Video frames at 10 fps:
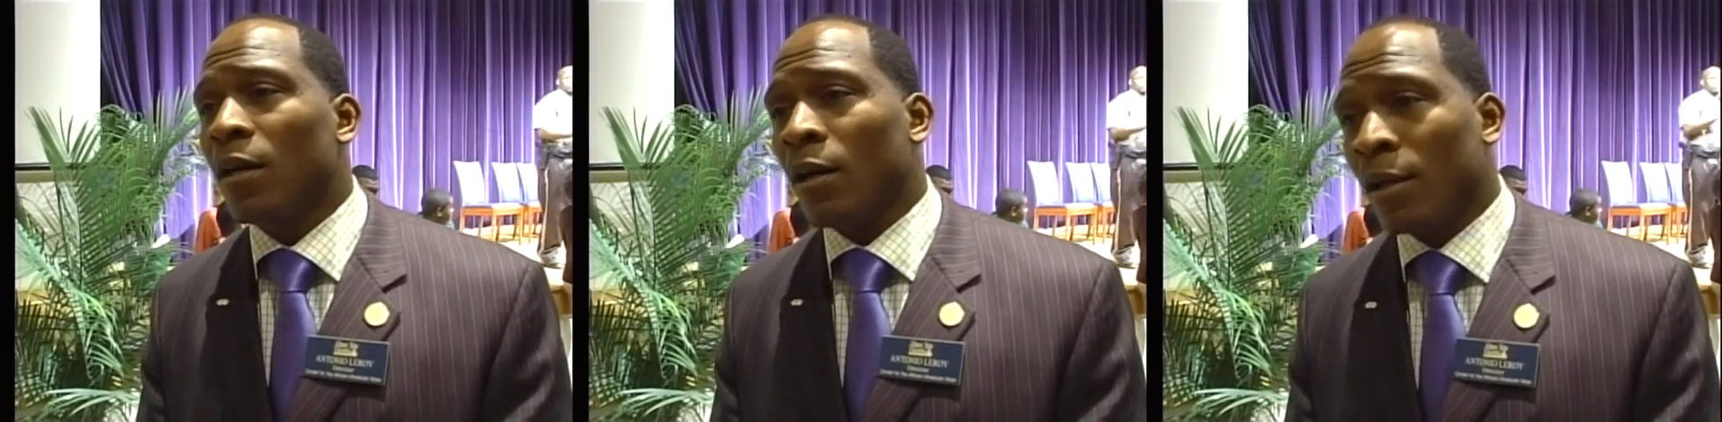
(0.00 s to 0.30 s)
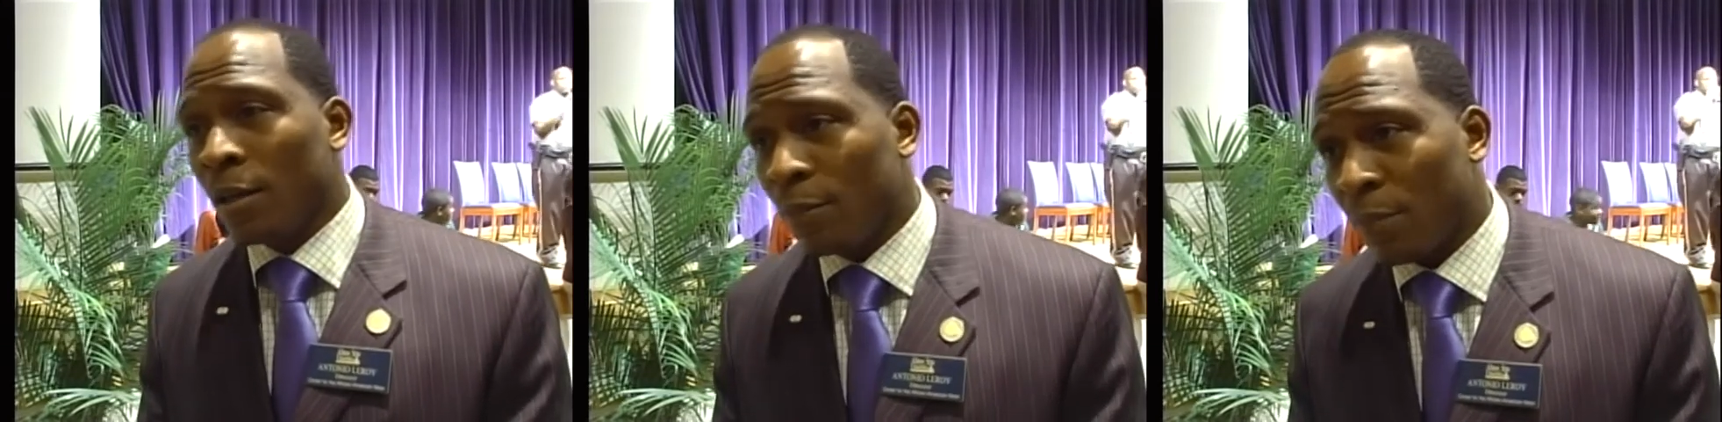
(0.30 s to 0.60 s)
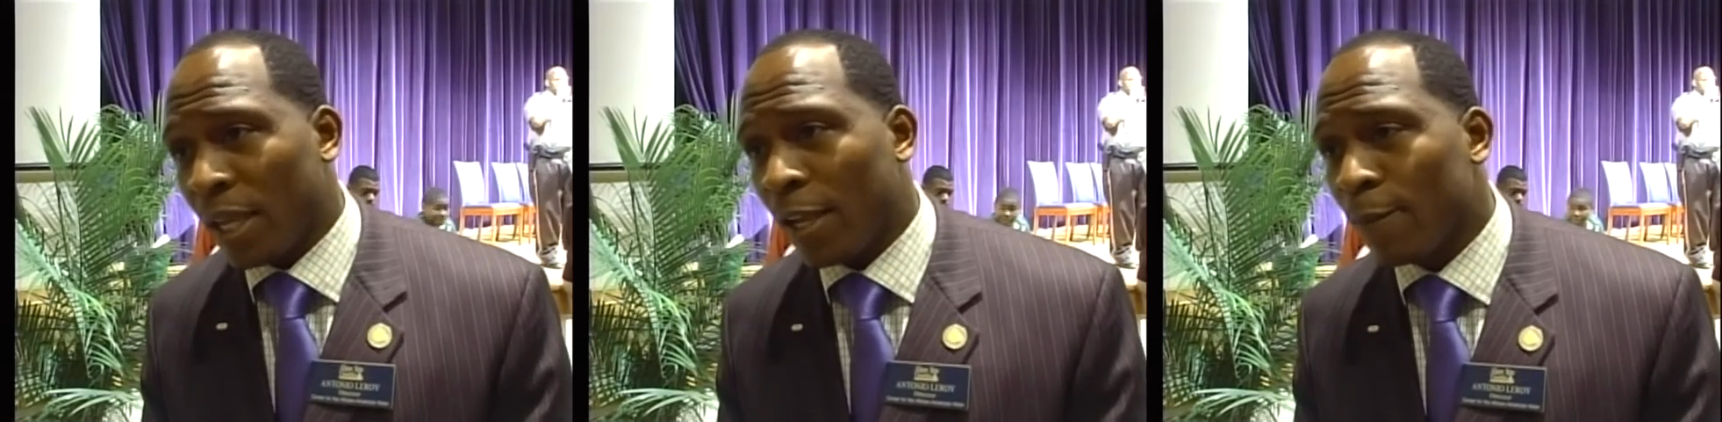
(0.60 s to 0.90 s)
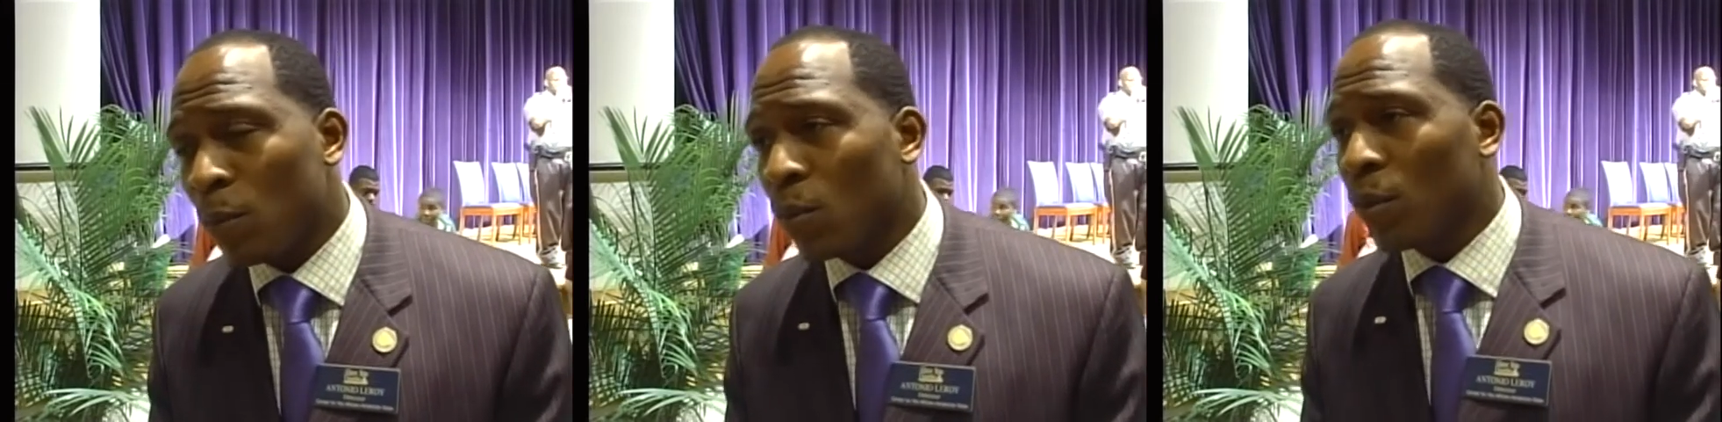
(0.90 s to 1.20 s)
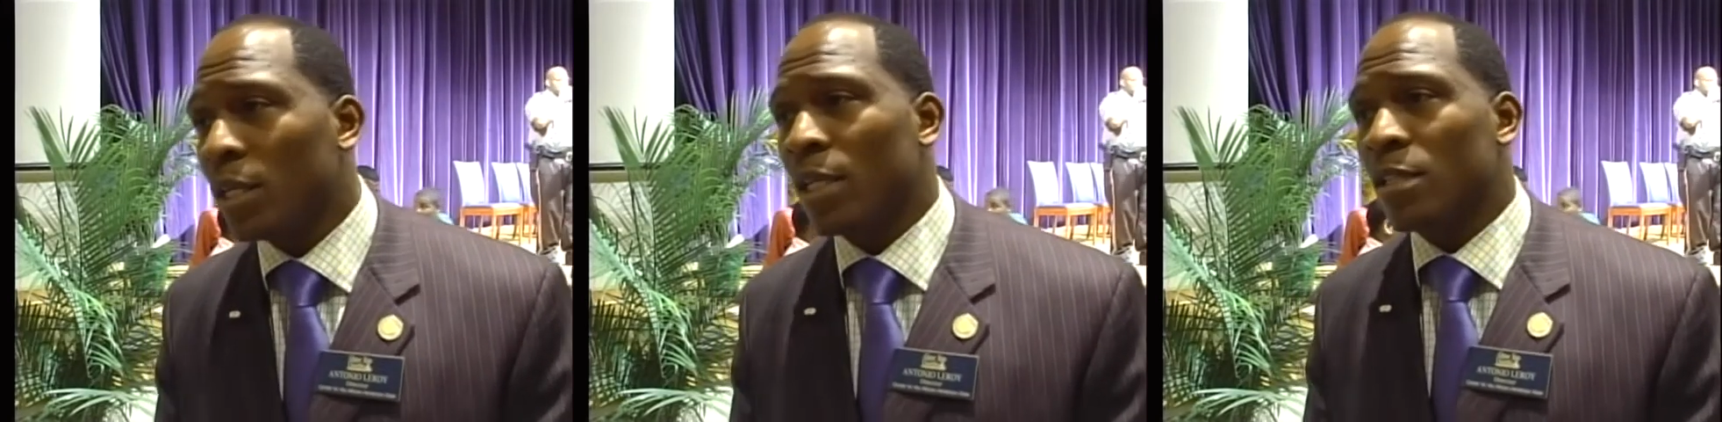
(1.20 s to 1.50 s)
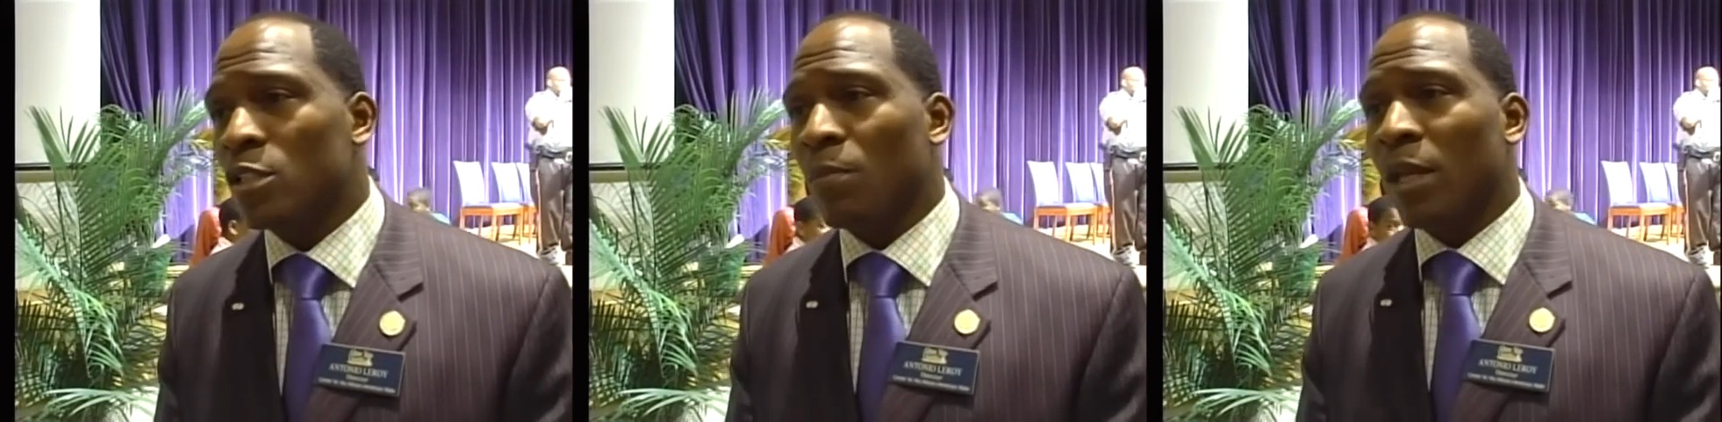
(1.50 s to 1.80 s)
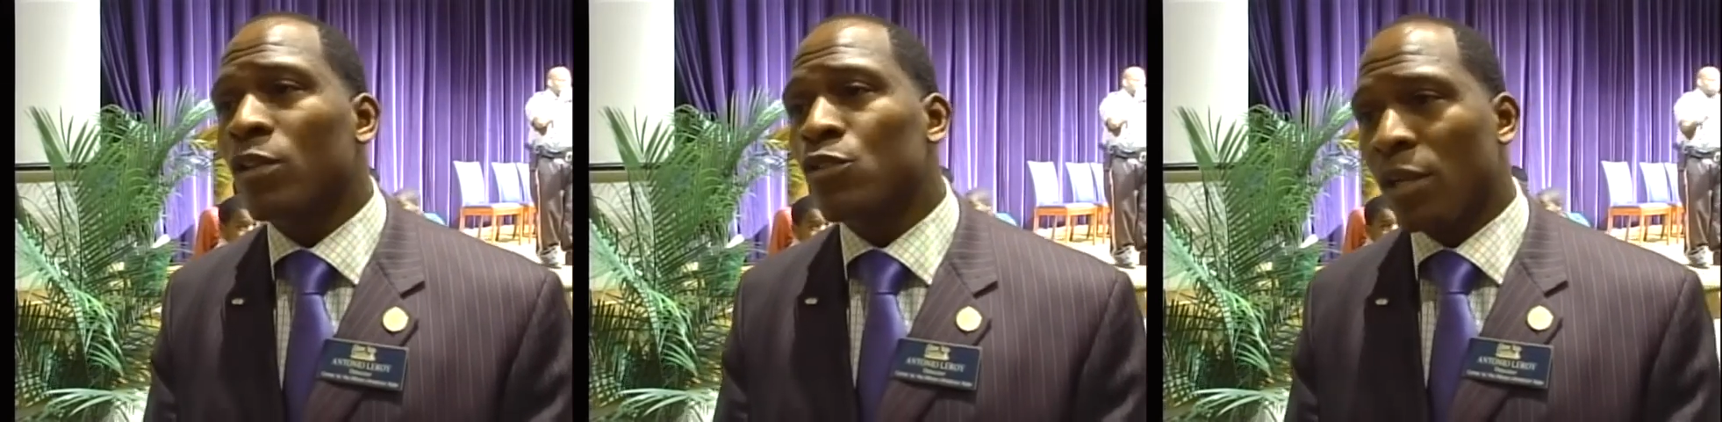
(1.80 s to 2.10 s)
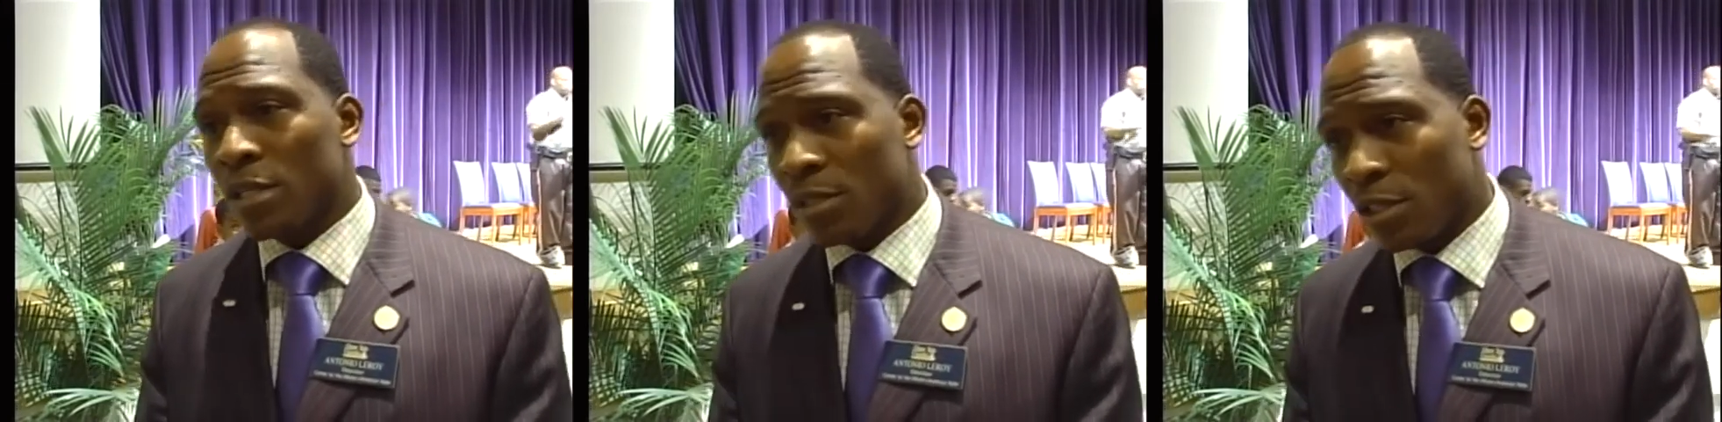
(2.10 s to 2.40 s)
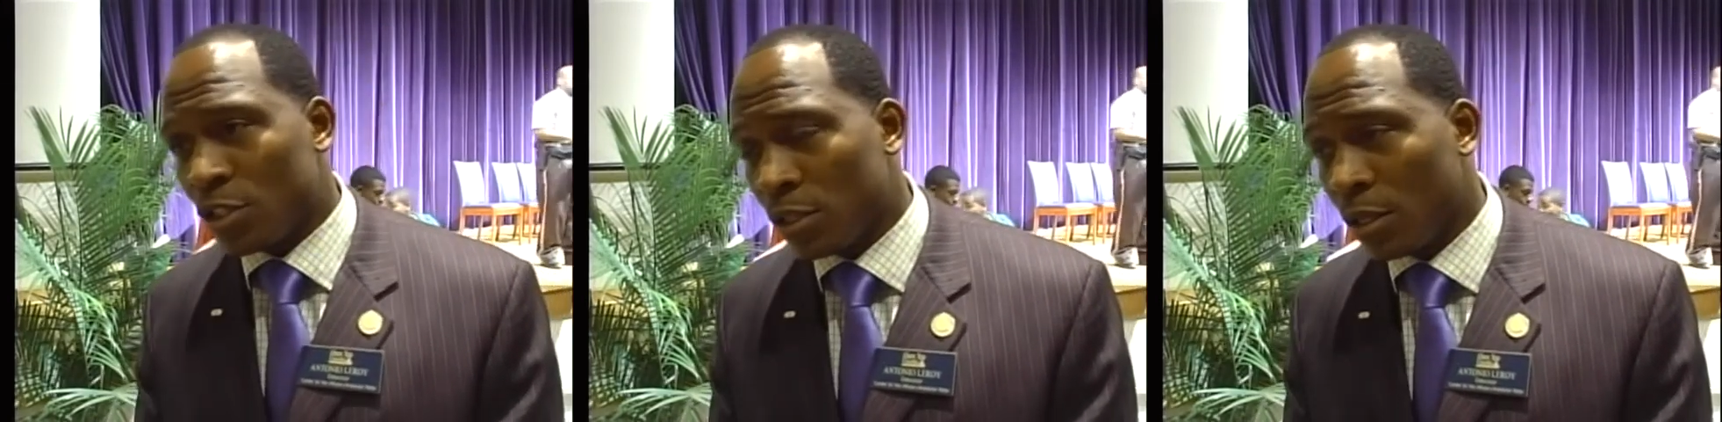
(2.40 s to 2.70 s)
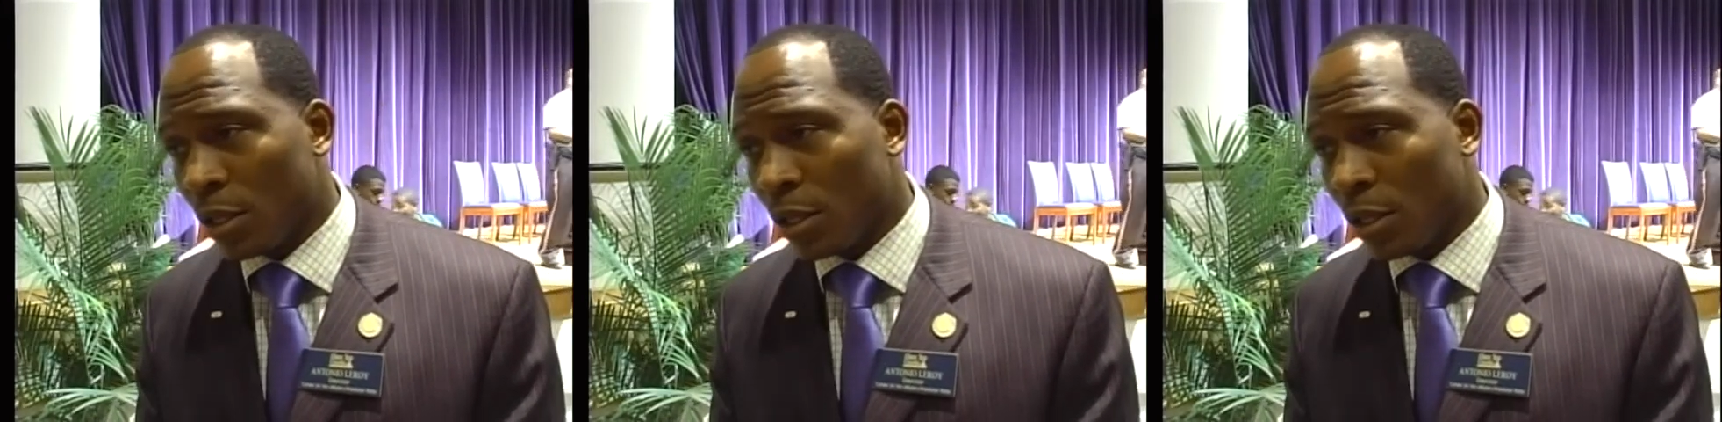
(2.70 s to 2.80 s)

a good man, what it is to make a transition.